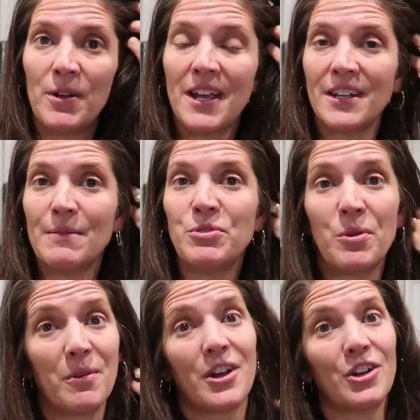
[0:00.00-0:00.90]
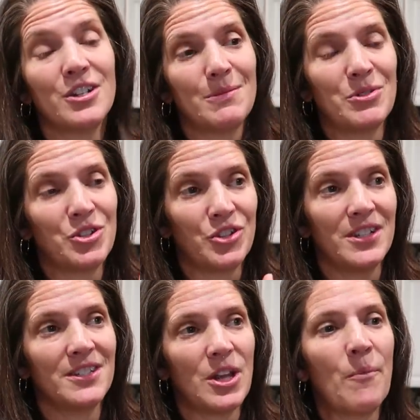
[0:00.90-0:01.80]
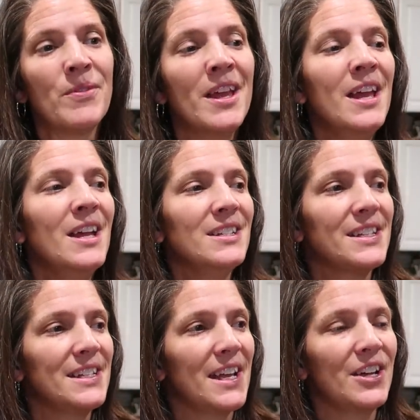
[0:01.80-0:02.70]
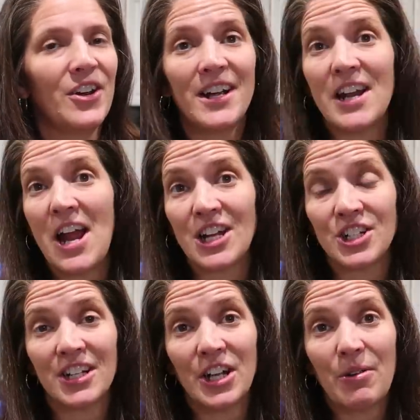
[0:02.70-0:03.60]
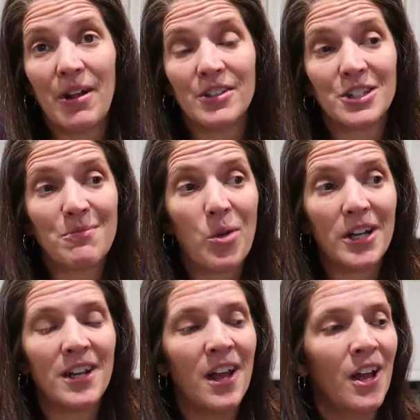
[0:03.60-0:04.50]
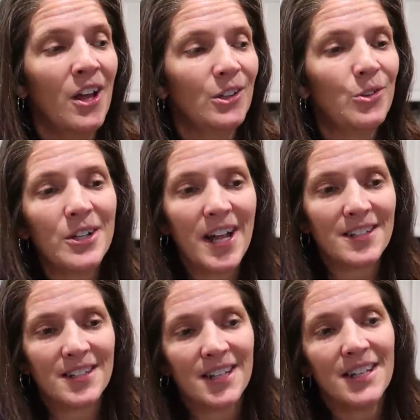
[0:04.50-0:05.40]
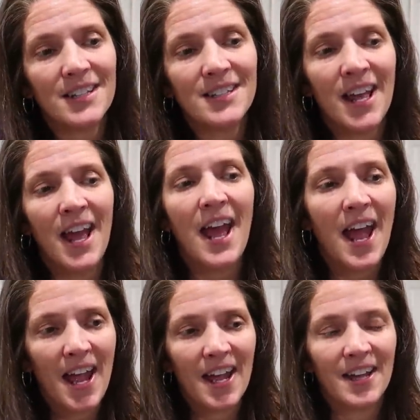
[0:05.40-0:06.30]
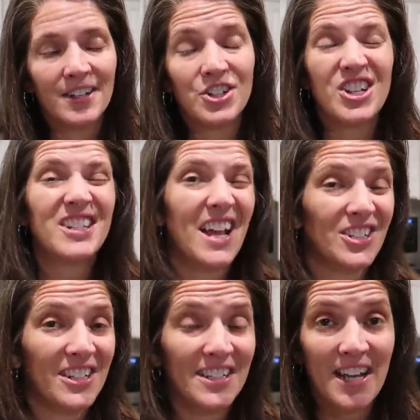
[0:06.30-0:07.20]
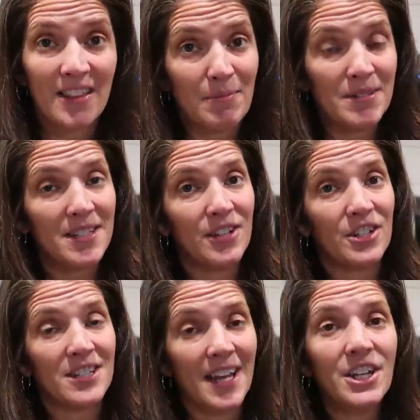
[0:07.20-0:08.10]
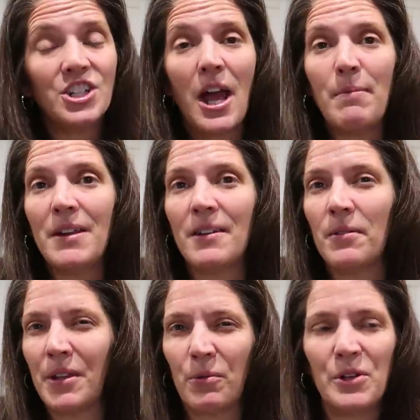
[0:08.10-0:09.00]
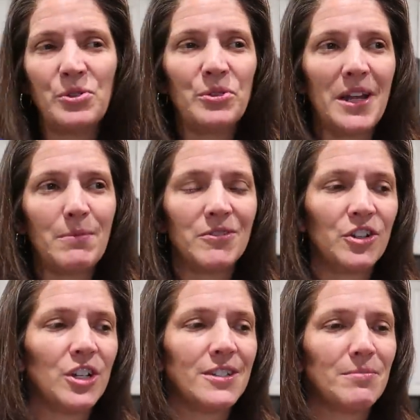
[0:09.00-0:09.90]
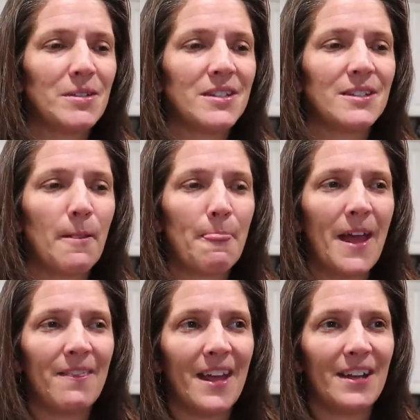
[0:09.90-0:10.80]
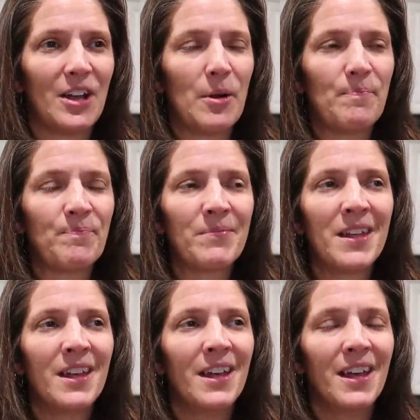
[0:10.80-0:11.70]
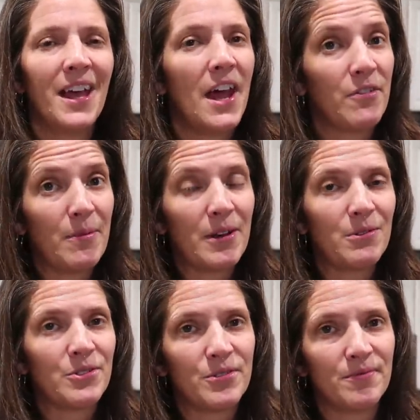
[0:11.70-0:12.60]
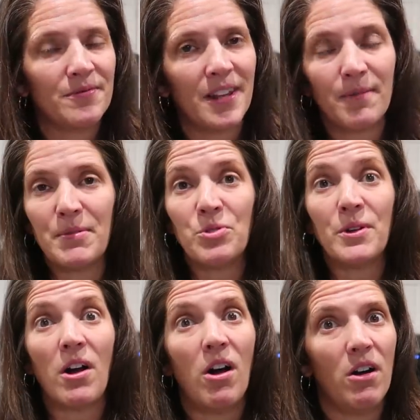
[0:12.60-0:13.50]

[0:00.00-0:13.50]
we ended up doing with our Christmas tree. So today Greg and I are actually going to go out this morning. Lauren has the kids and she's actually going to take them Secret Santa shopping. Like, we drew names for Christmas, and then everybody will, like, between